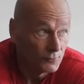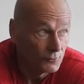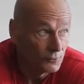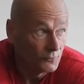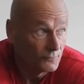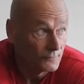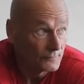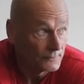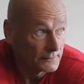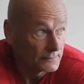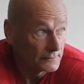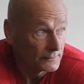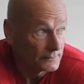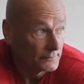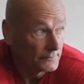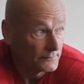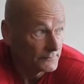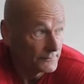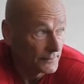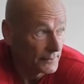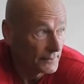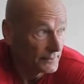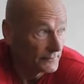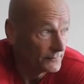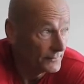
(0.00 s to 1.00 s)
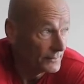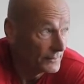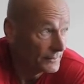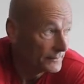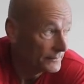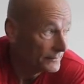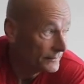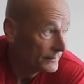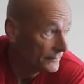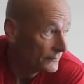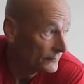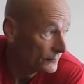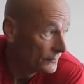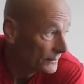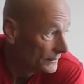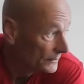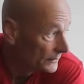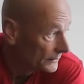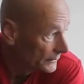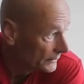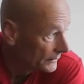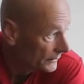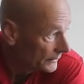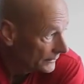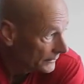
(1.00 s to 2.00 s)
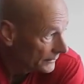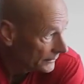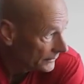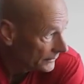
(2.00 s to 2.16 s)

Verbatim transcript: move it a little sideways as well.